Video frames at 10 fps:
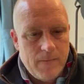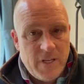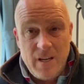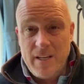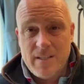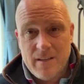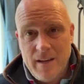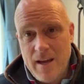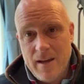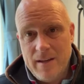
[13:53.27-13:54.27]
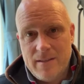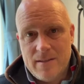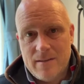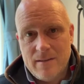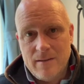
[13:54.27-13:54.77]
So listen, yeah,
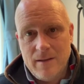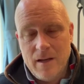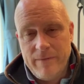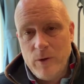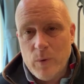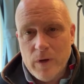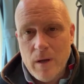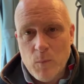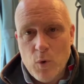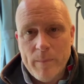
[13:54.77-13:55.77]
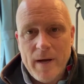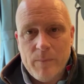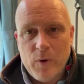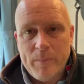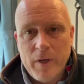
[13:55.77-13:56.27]
it's, you know, if you want to know more
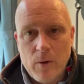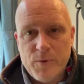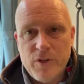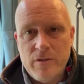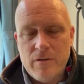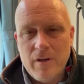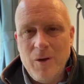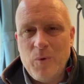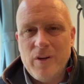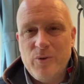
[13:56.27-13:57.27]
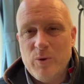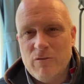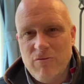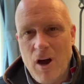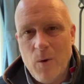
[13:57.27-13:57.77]
about property options and you want to do it
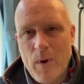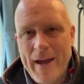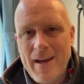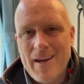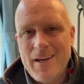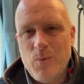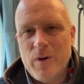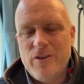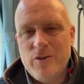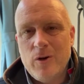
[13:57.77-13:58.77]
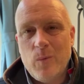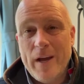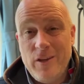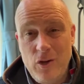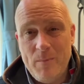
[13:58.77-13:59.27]
the right way, and you want to do it
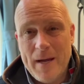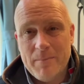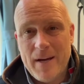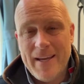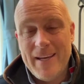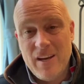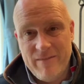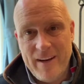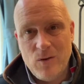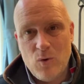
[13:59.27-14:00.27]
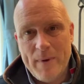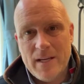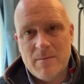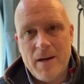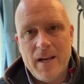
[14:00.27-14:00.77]
where you make money and your vendor
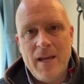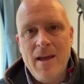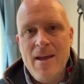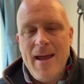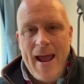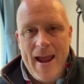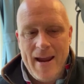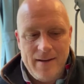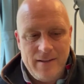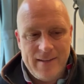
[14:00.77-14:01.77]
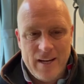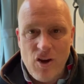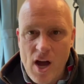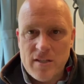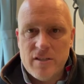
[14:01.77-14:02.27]
makes money and they're
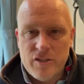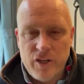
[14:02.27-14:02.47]
nice and